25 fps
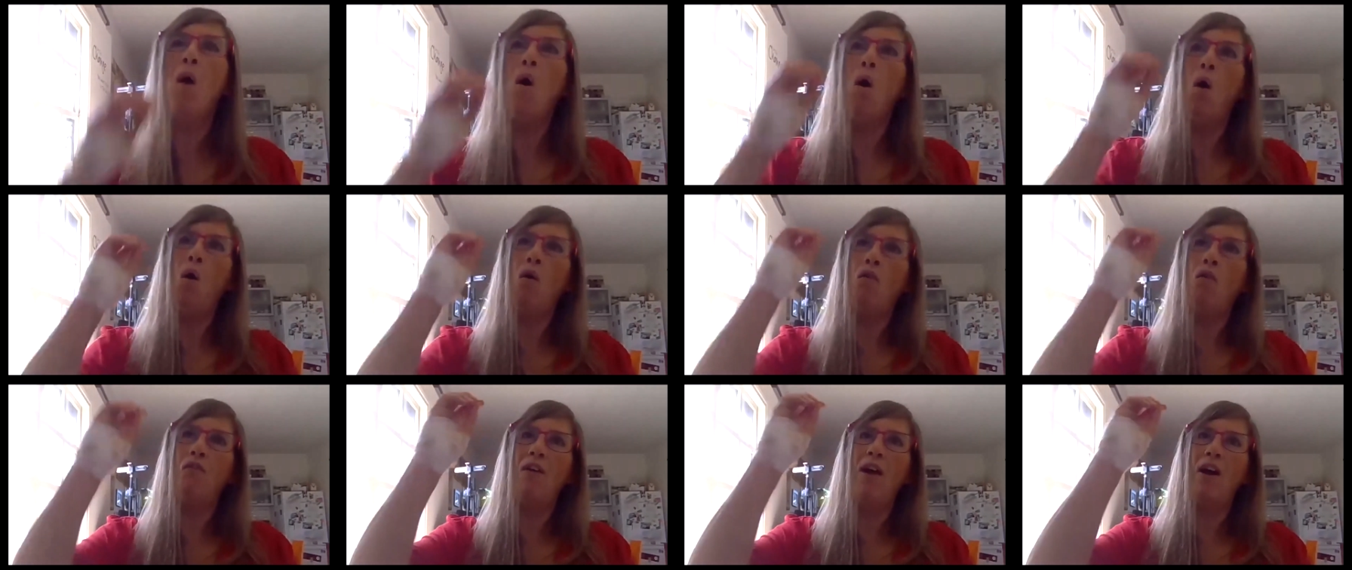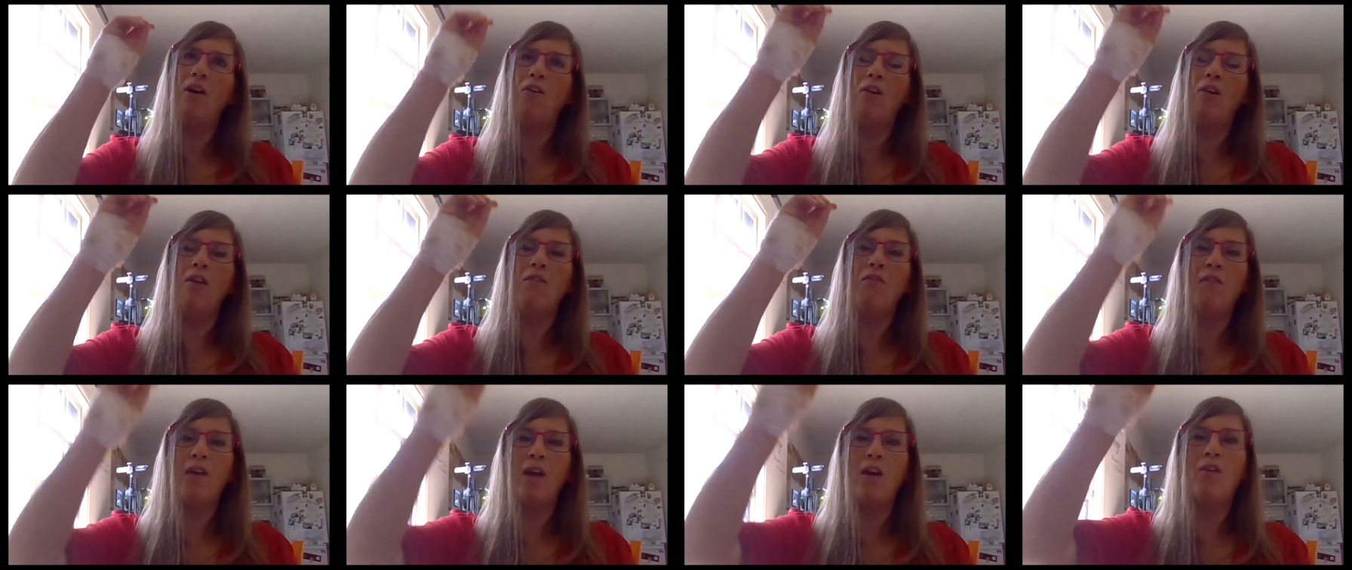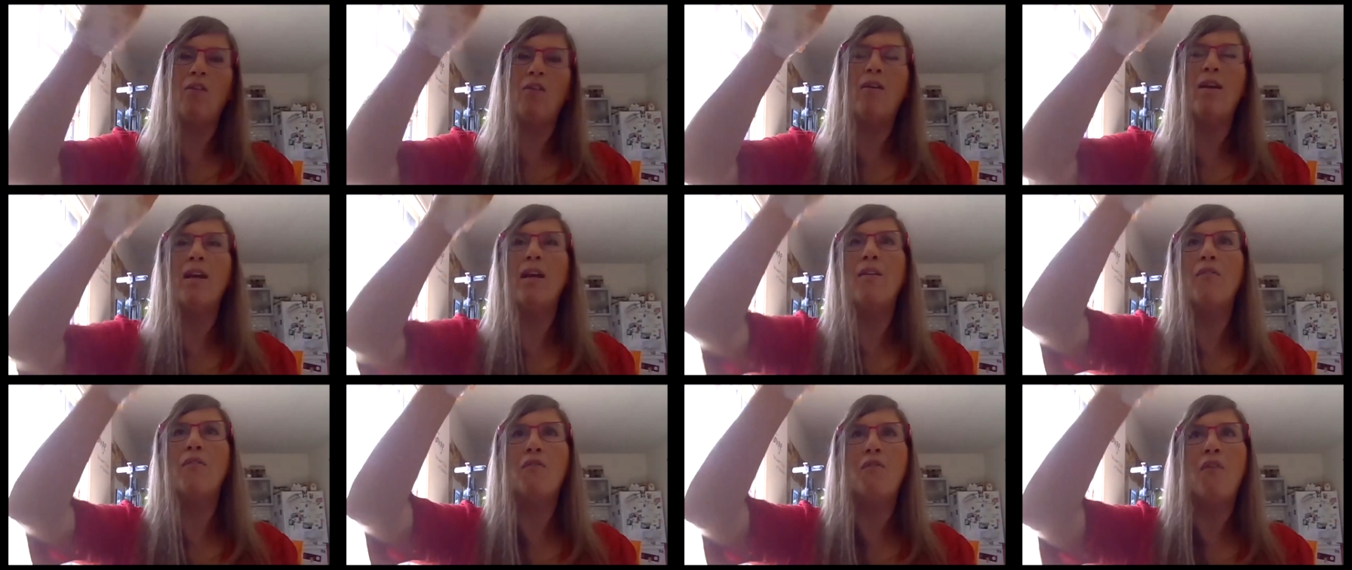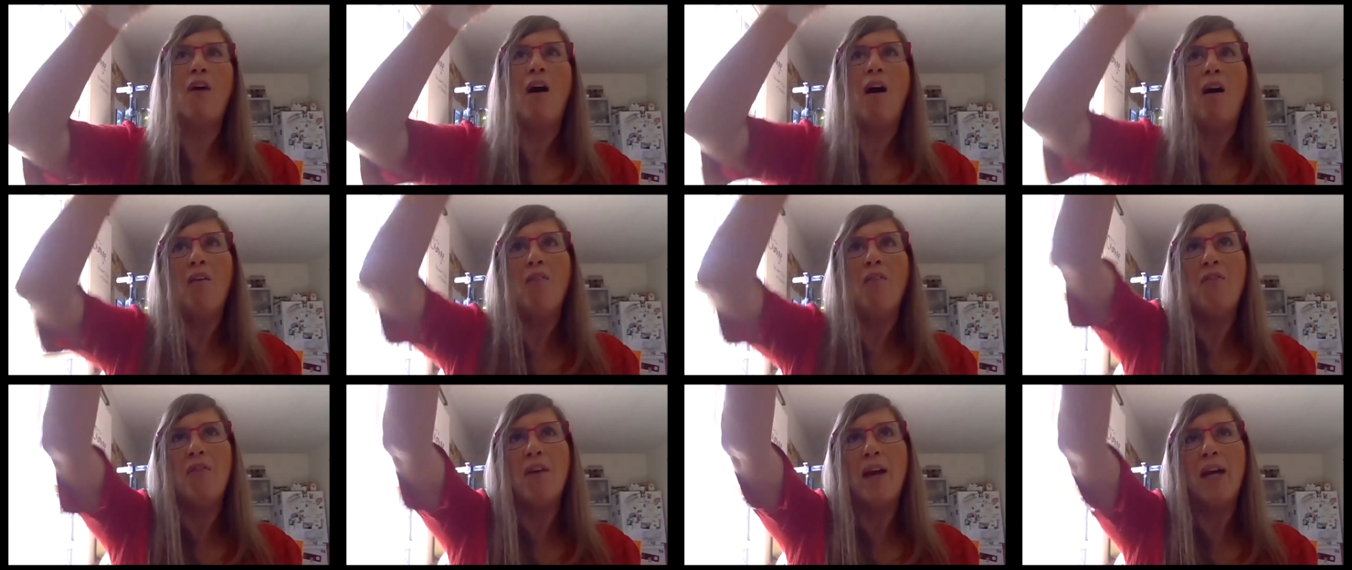or very, very
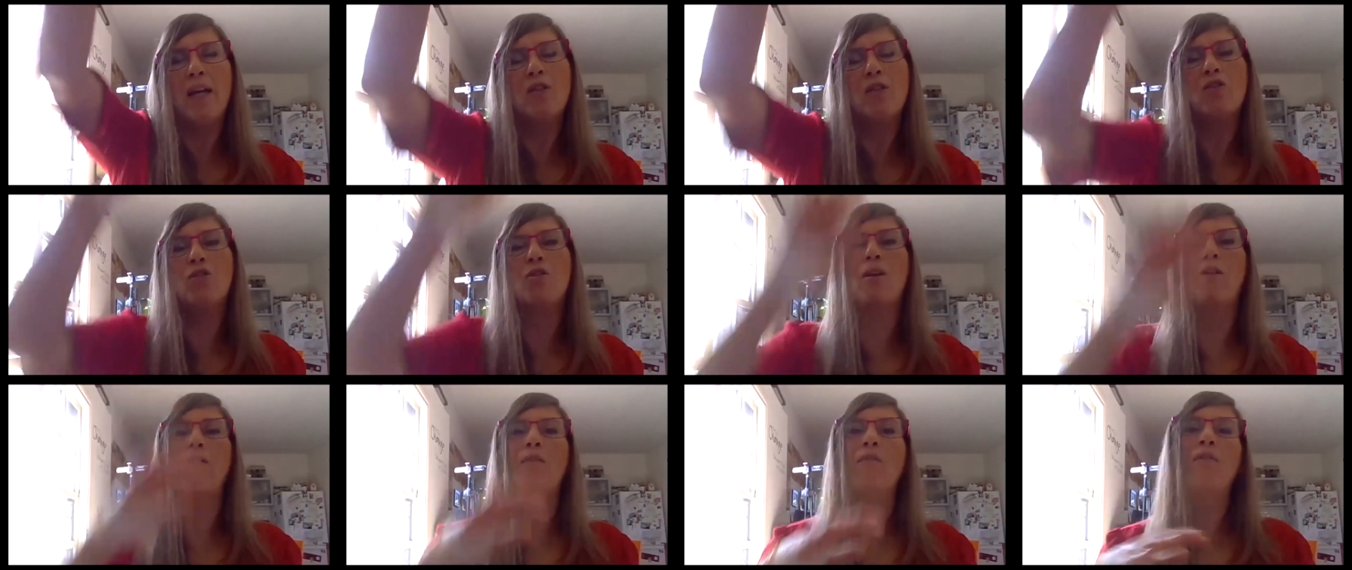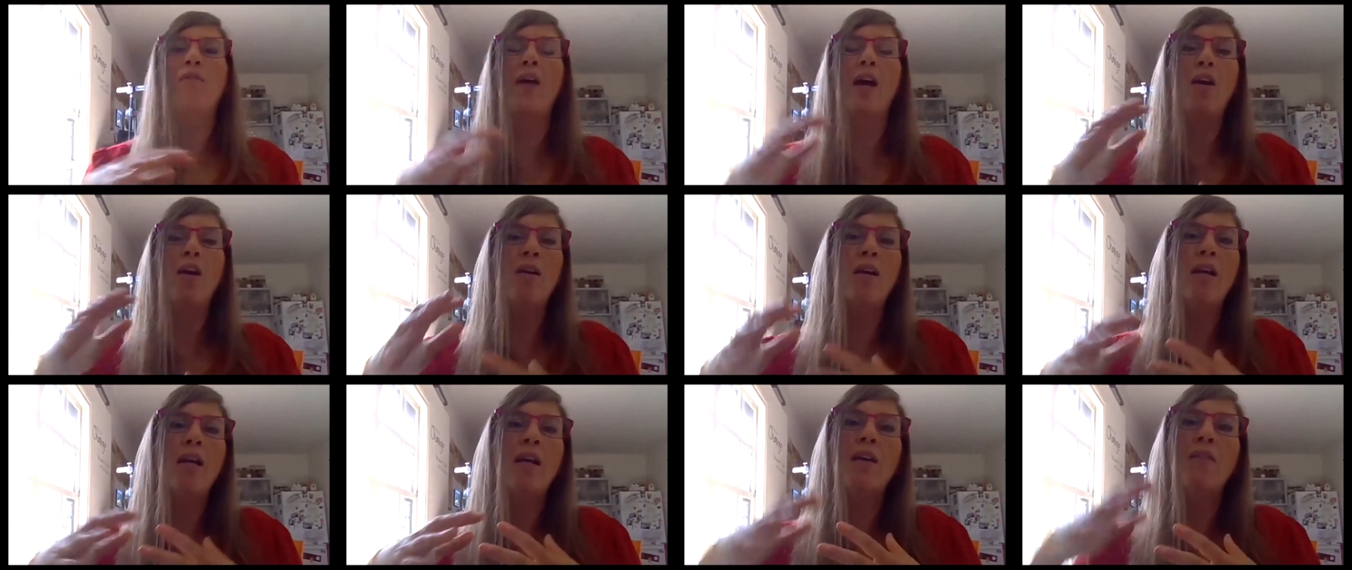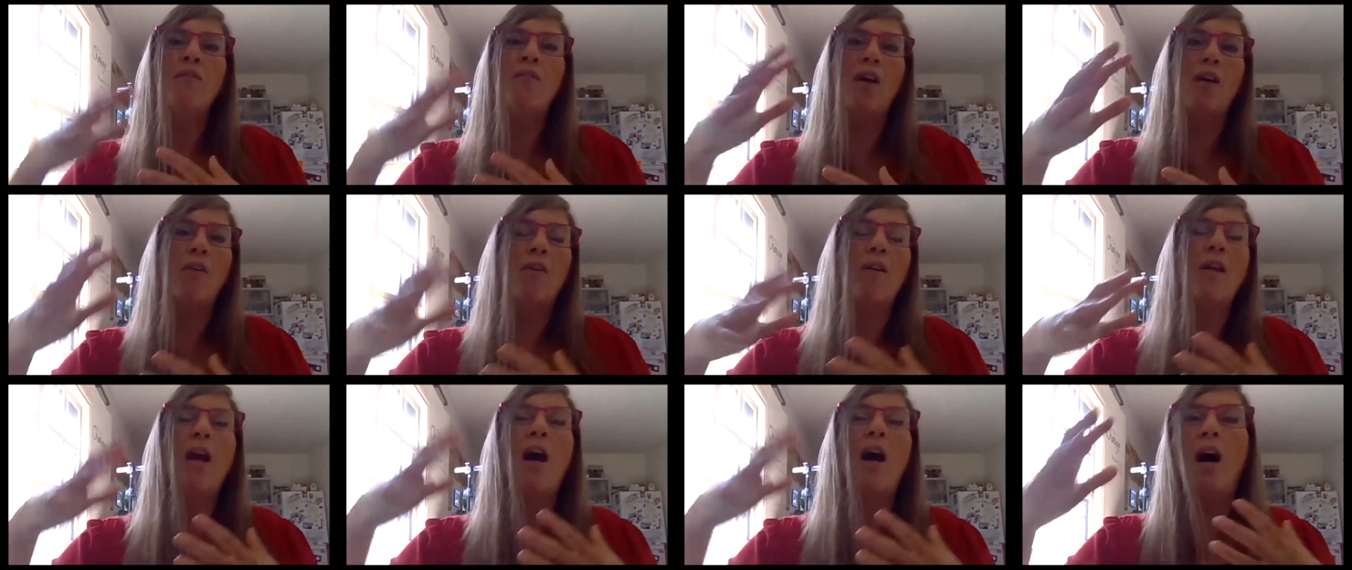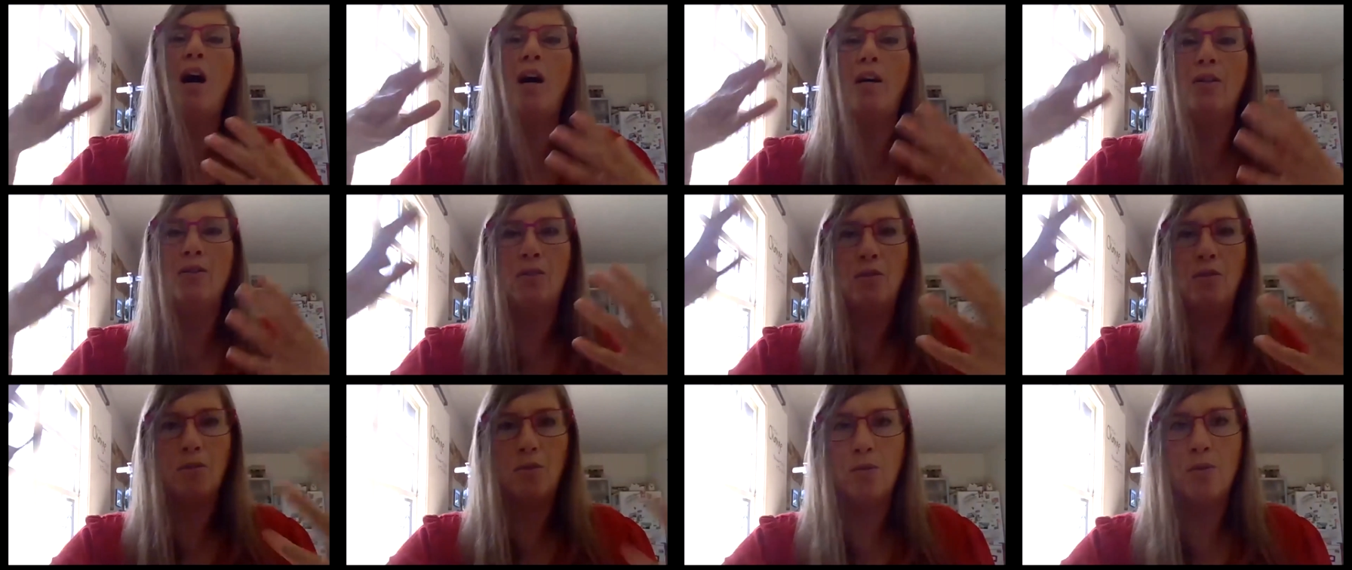far-fetched, very, very
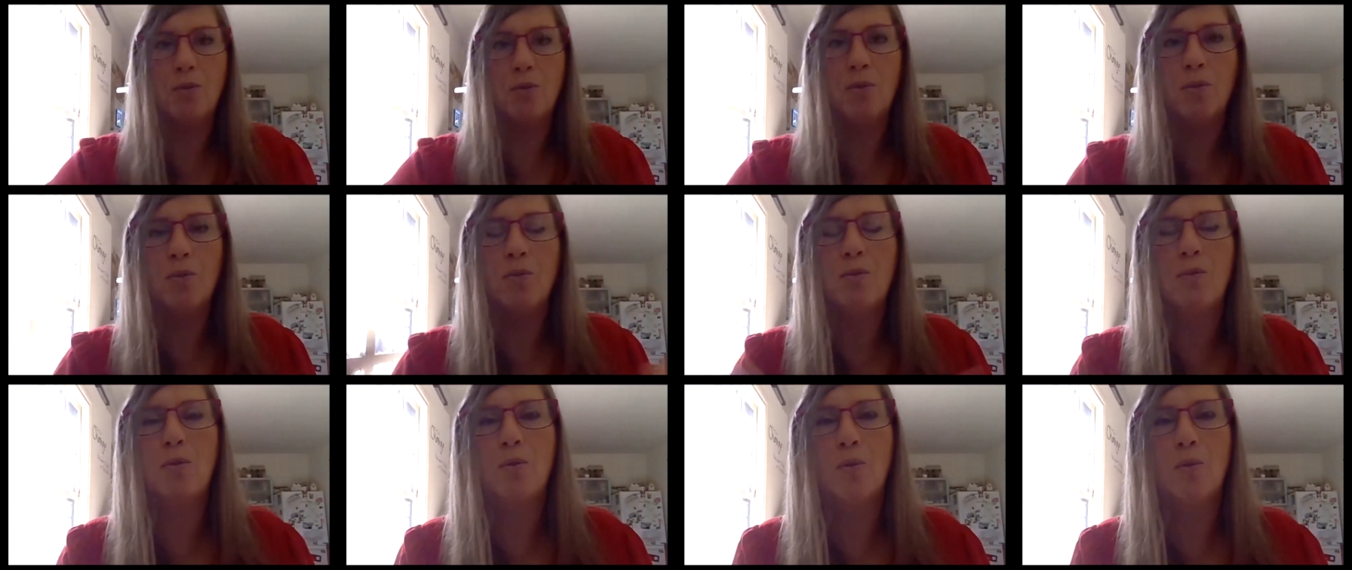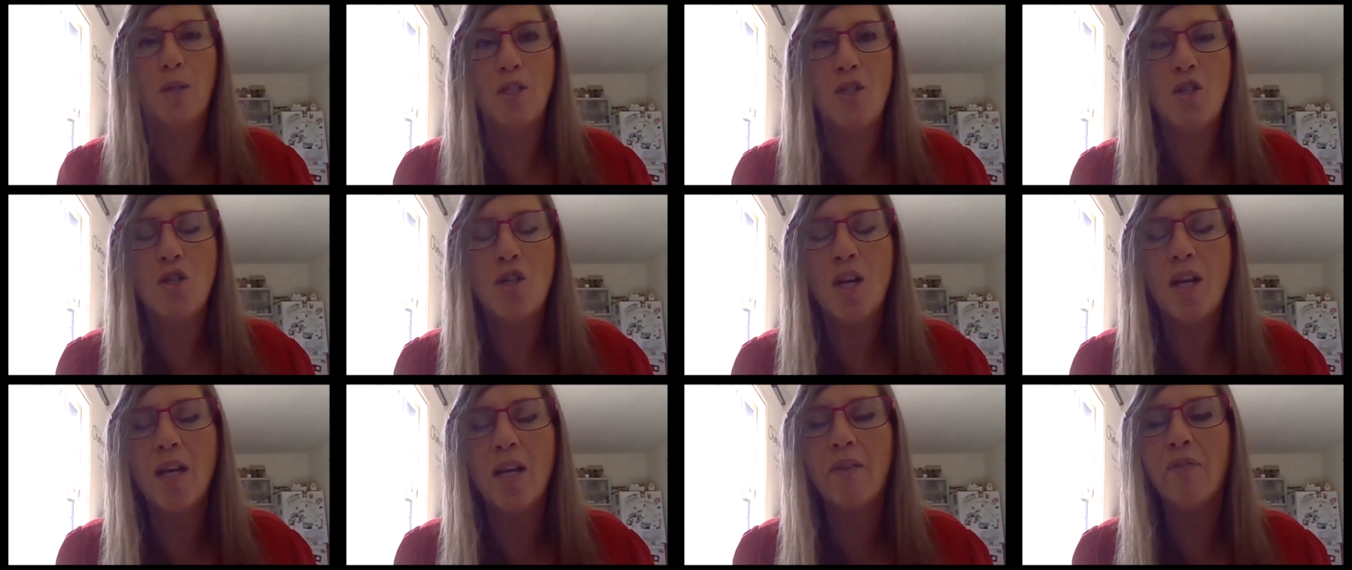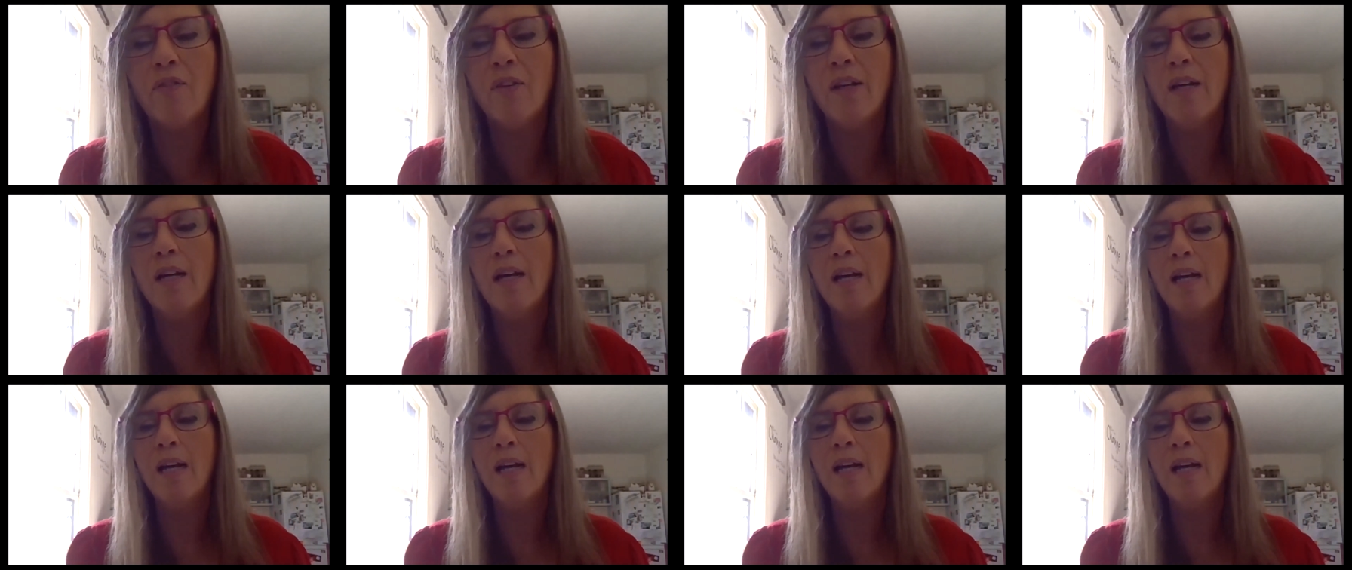hard to achieve,